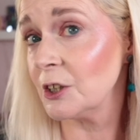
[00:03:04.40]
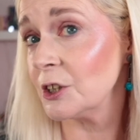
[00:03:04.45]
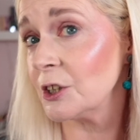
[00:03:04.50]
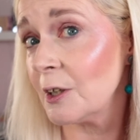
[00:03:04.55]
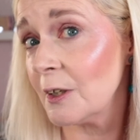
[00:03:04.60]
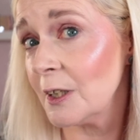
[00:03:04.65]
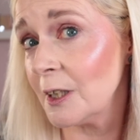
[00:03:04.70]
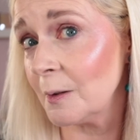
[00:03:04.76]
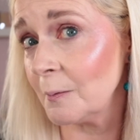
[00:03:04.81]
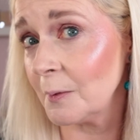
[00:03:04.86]

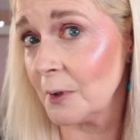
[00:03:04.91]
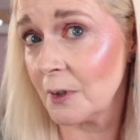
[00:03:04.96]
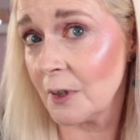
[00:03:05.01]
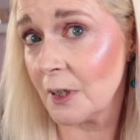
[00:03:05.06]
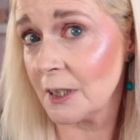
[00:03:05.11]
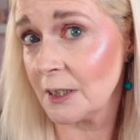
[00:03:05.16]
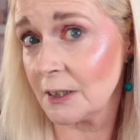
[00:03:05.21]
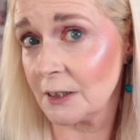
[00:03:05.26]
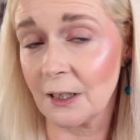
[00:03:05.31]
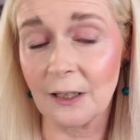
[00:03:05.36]
showing up
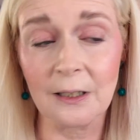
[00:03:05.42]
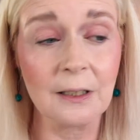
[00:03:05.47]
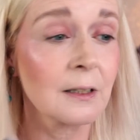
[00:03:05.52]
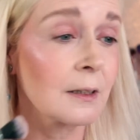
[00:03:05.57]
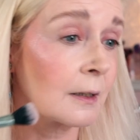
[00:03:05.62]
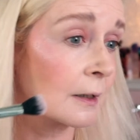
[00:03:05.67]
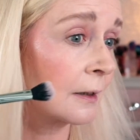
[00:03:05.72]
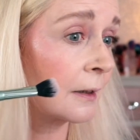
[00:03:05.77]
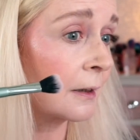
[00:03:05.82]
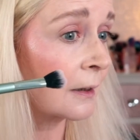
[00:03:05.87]
nice and
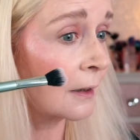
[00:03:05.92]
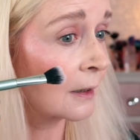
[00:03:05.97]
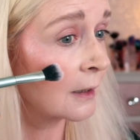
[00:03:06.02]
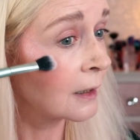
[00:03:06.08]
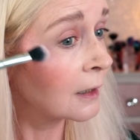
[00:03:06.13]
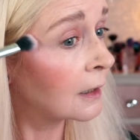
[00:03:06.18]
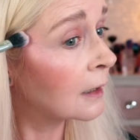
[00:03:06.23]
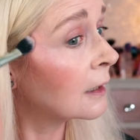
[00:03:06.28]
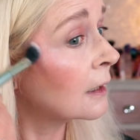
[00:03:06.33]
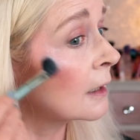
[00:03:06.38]

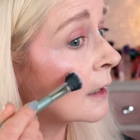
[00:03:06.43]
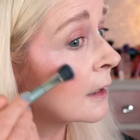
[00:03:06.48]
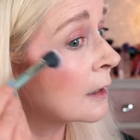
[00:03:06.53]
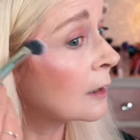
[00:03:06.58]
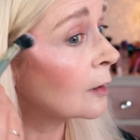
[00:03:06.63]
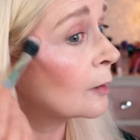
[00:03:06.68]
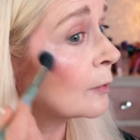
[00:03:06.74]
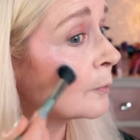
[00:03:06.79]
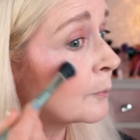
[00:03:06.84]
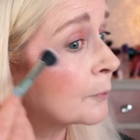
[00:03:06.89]

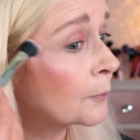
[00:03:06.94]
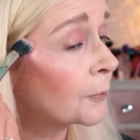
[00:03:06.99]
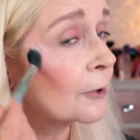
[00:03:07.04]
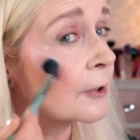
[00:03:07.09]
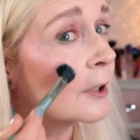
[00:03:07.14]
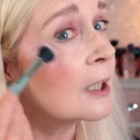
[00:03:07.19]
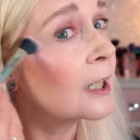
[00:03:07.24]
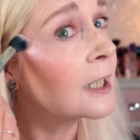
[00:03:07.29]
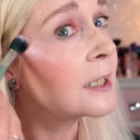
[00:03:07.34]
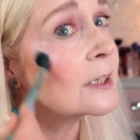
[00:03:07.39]

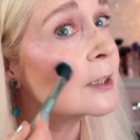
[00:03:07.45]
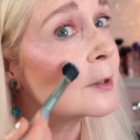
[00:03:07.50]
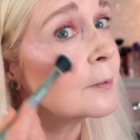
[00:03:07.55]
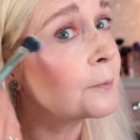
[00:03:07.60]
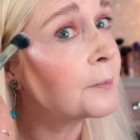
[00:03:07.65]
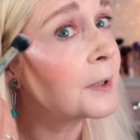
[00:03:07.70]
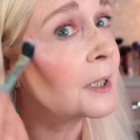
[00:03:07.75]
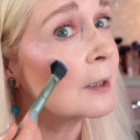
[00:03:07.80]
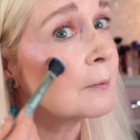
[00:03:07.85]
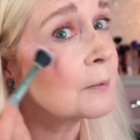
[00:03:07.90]
bright and
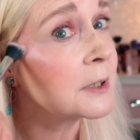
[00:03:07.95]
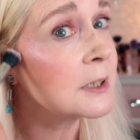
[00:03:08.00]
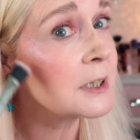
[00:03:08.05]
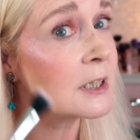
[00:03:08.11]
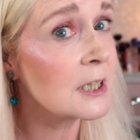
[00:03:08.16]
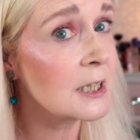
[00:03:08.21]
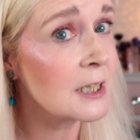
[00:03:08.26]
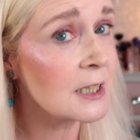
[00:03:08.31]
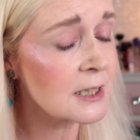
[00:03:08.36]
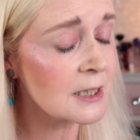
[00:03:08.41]

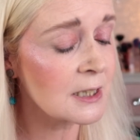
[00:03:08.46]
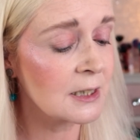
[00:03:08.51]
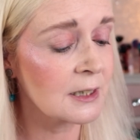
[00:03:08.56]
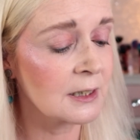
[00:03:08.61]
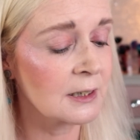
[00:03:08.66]
pigmented,